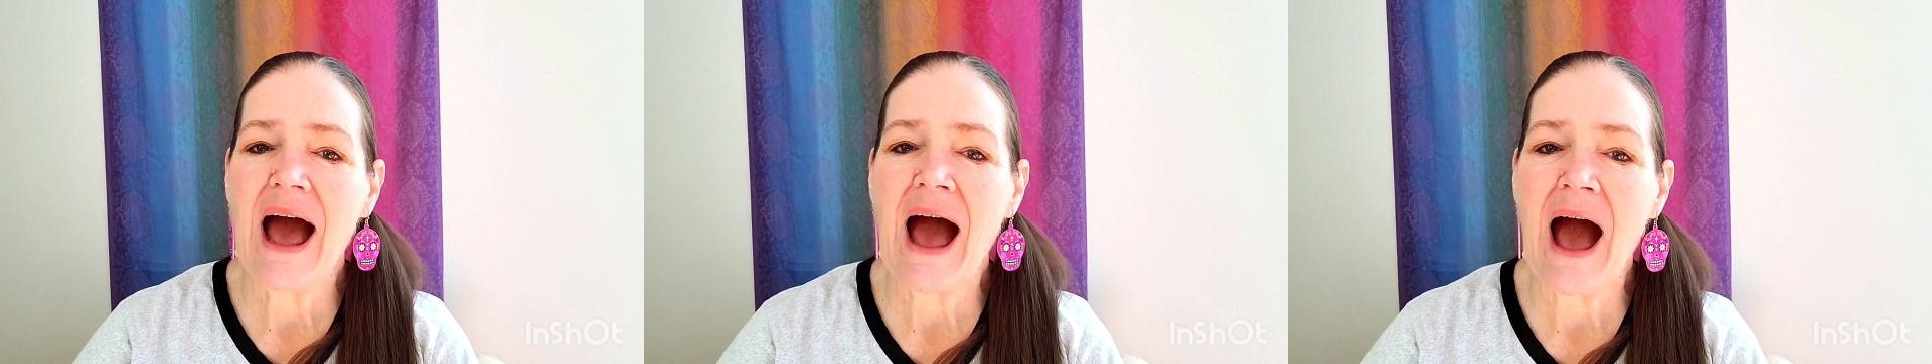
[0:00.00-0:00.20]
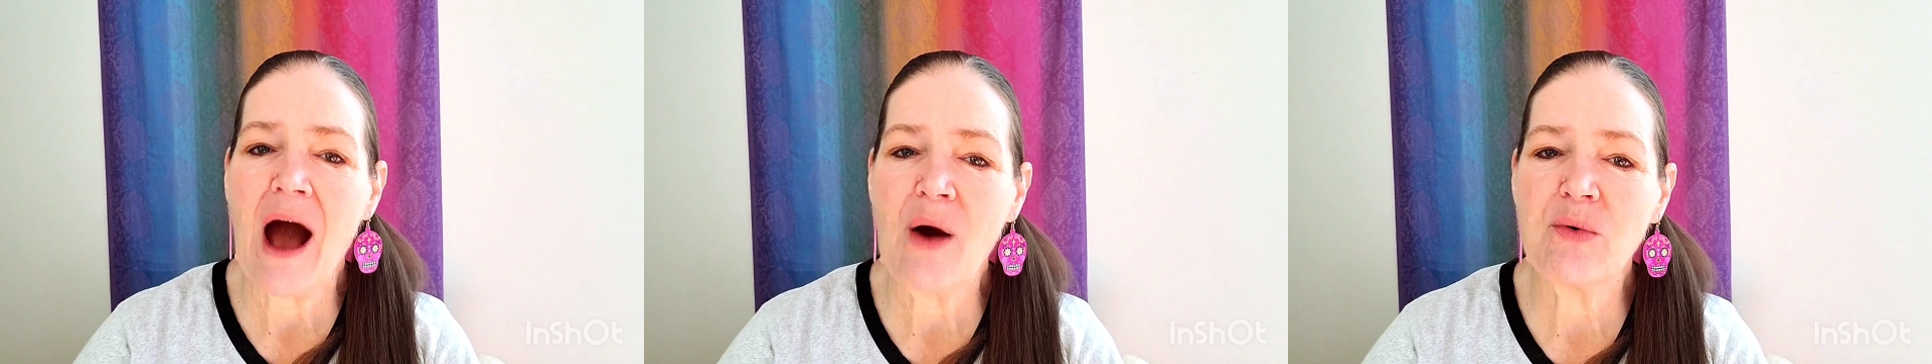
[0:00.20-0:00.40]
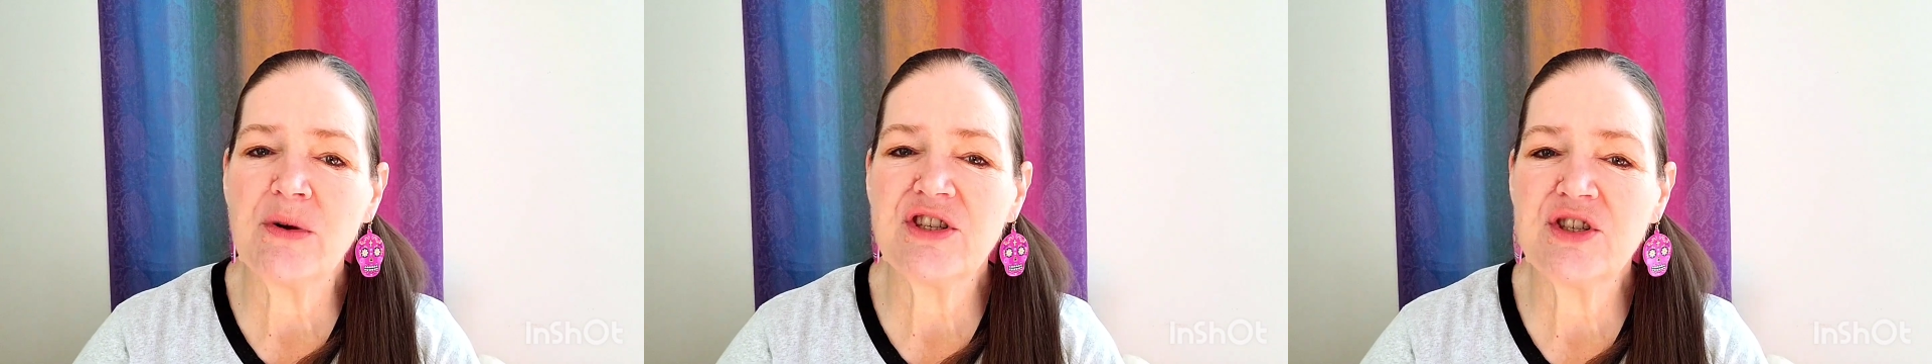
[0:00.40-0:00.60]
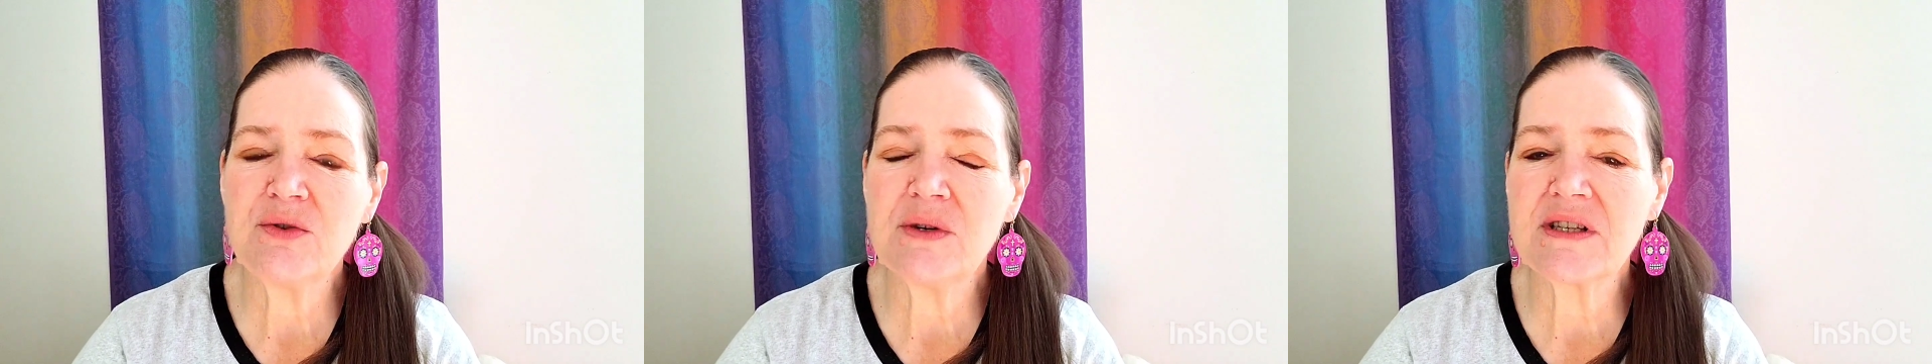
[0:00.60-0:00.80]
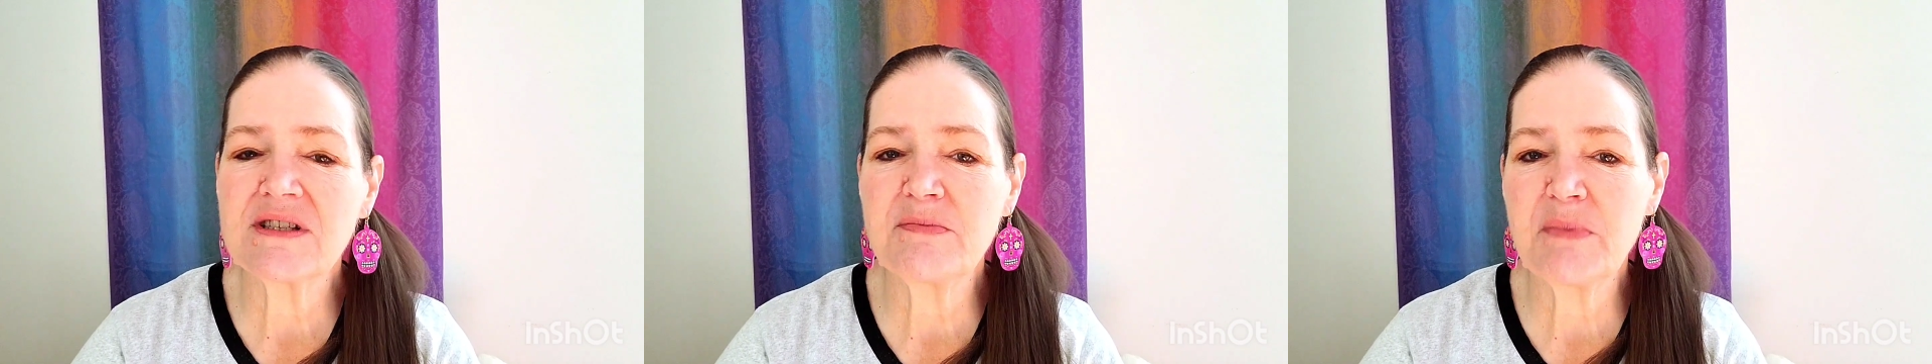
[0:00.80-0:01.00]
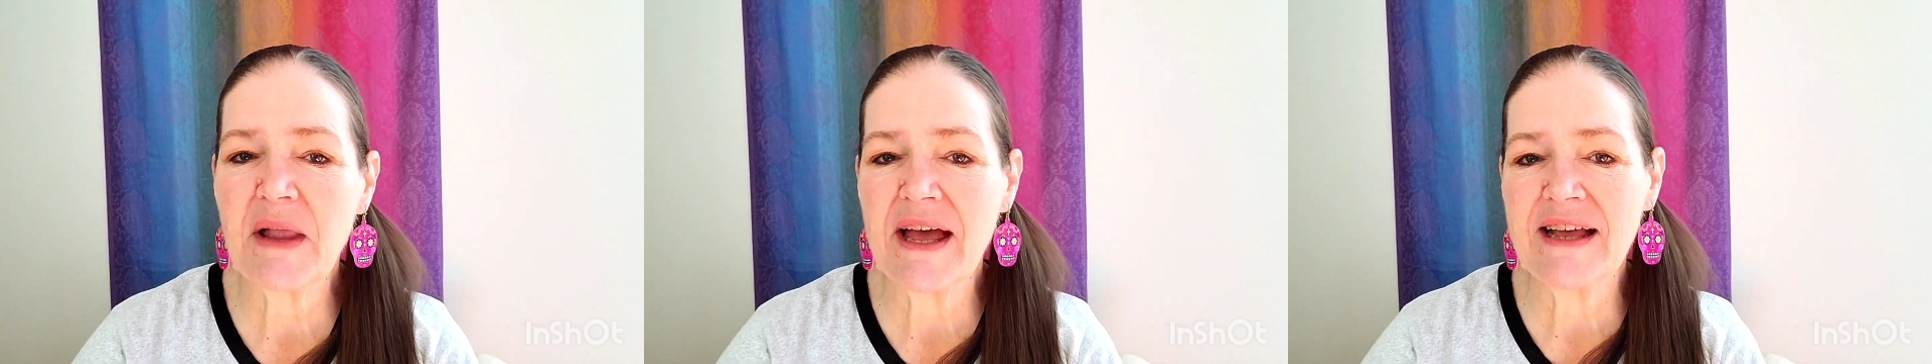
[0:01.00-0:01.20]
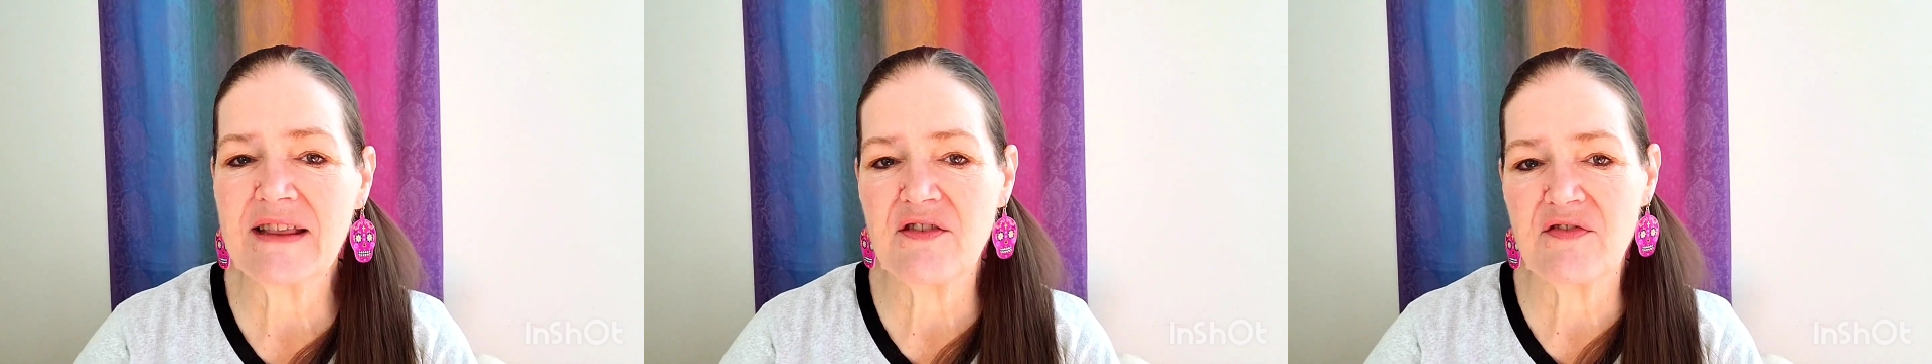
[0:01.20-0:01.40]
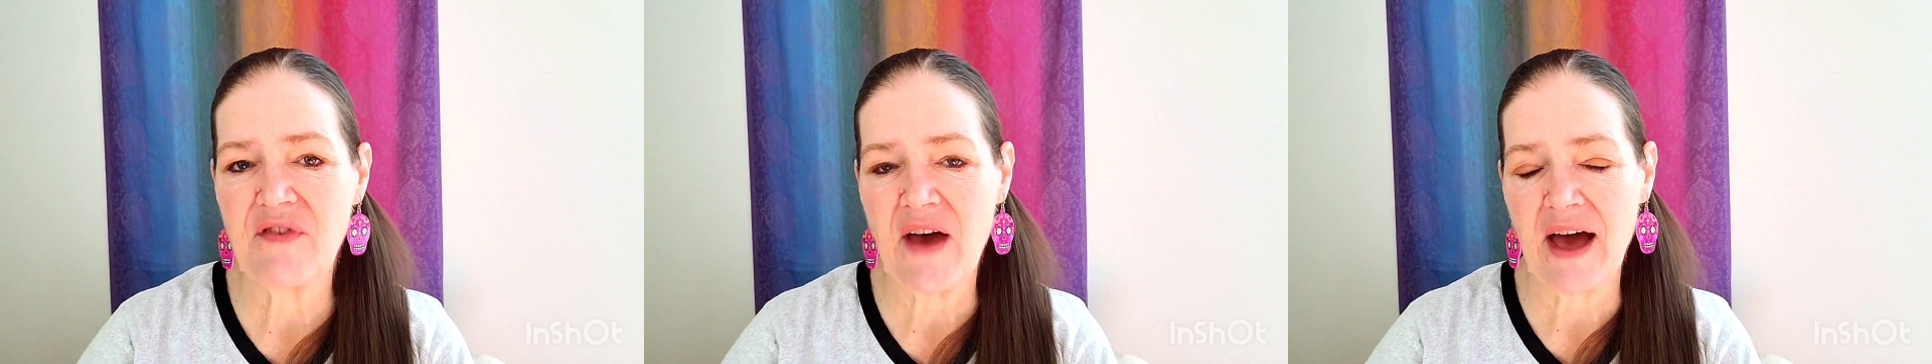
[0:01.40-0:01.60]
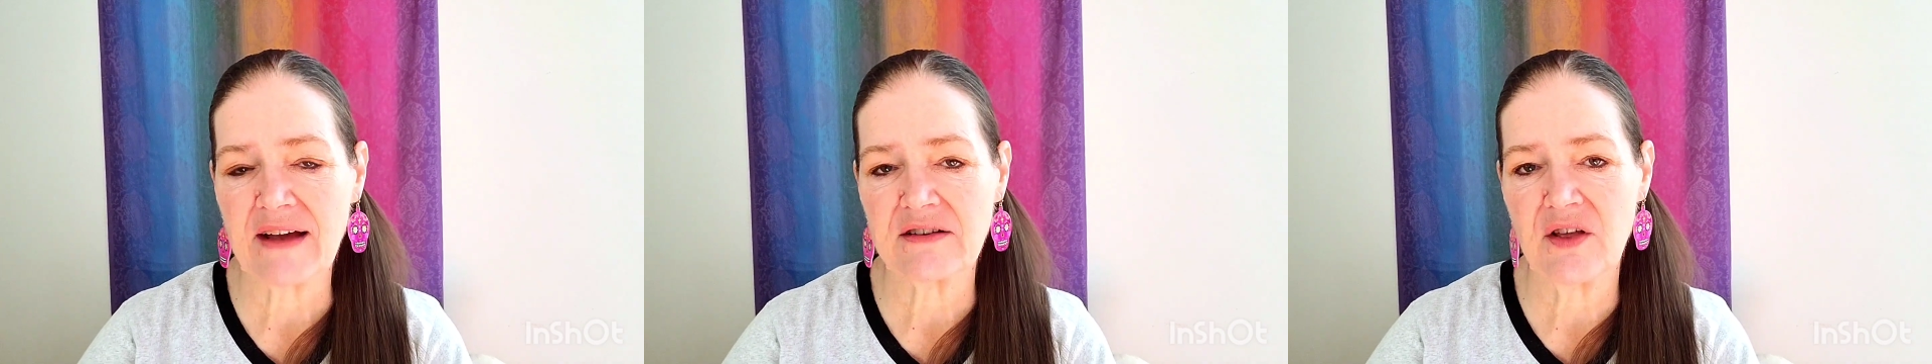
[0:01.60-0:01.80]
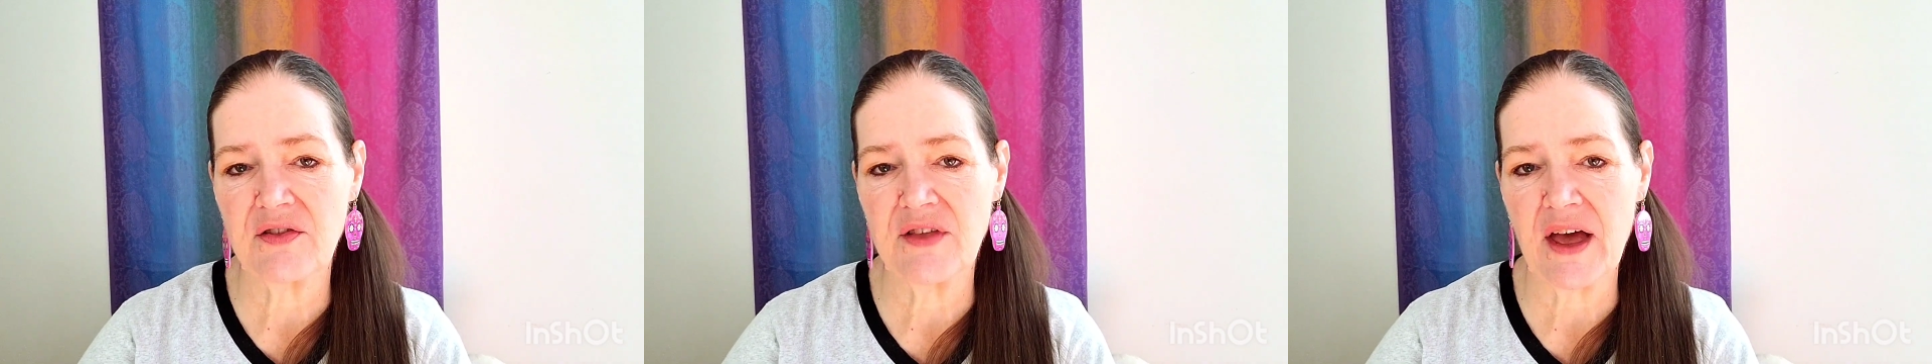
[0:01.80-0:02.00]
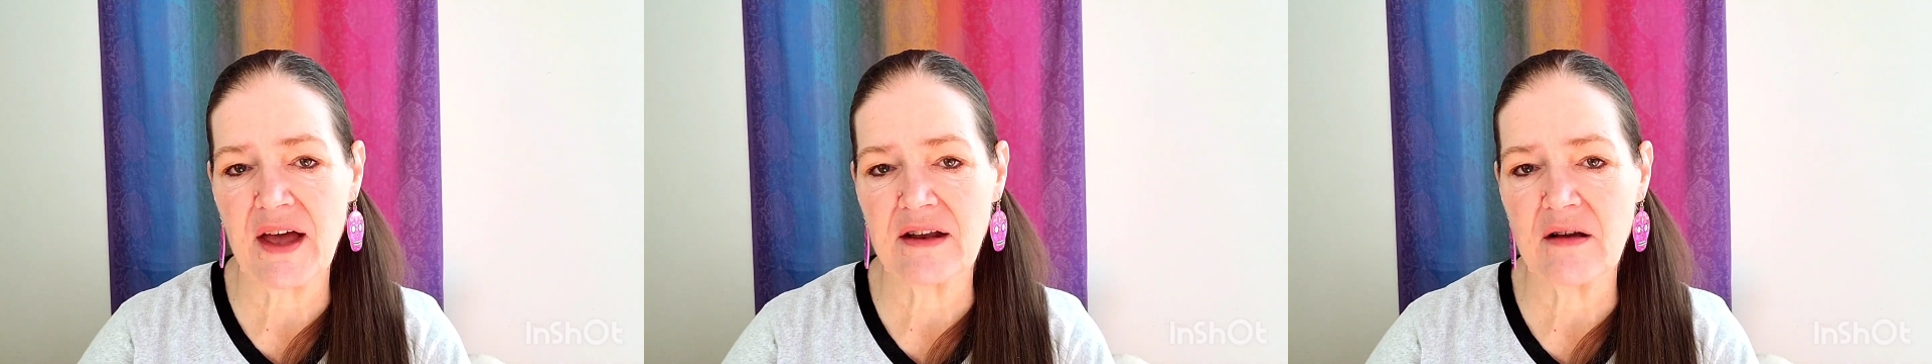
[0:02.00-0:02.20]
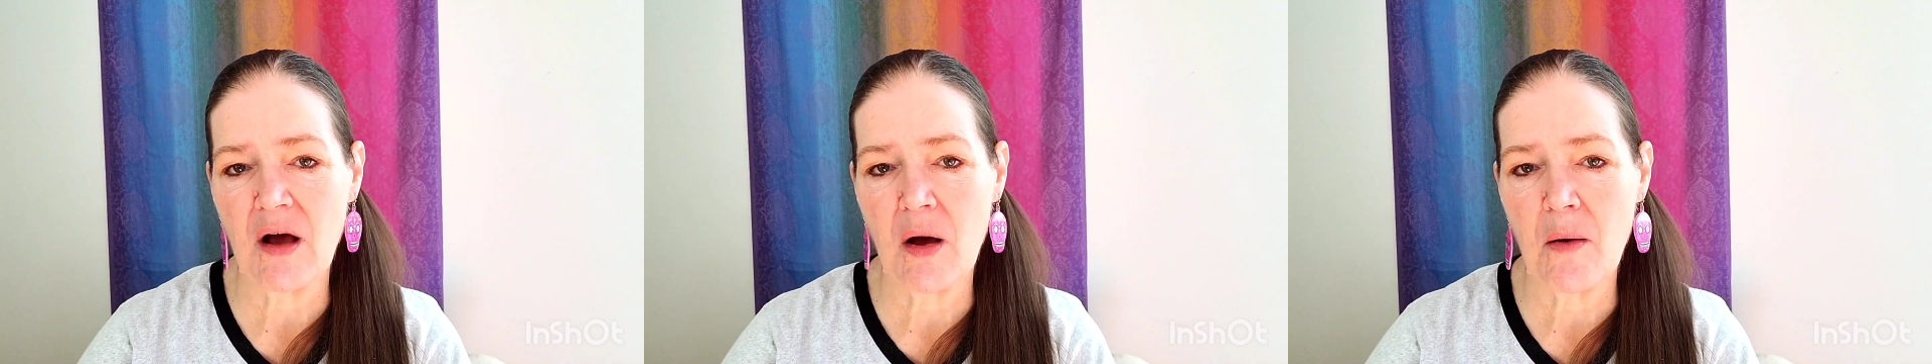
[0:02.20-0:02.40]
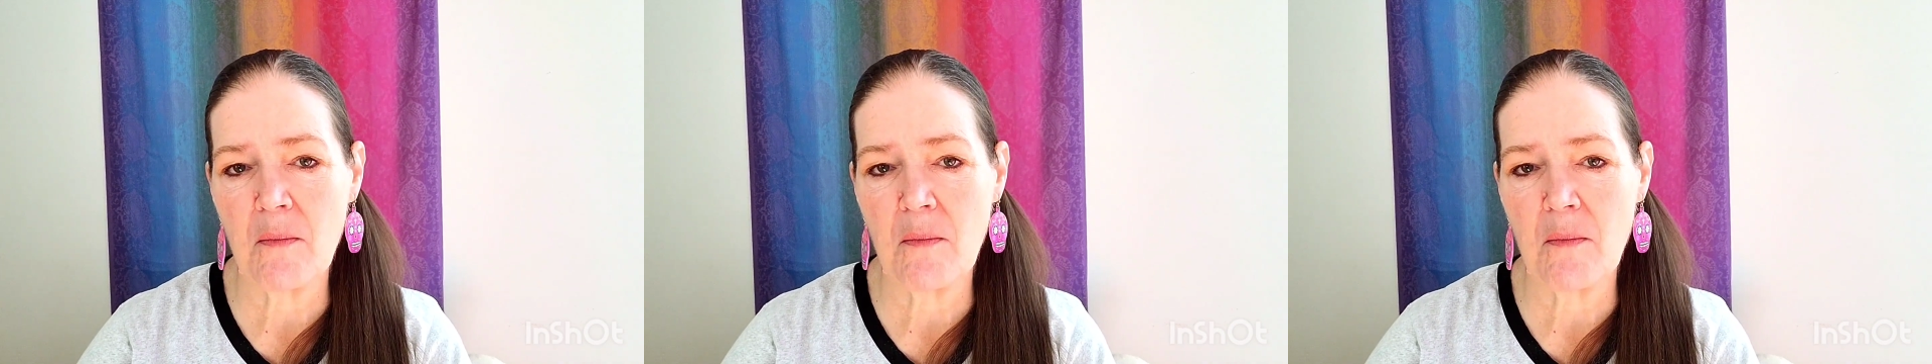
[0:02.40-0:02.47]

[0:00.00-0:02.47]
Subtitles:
how would you explain the fact that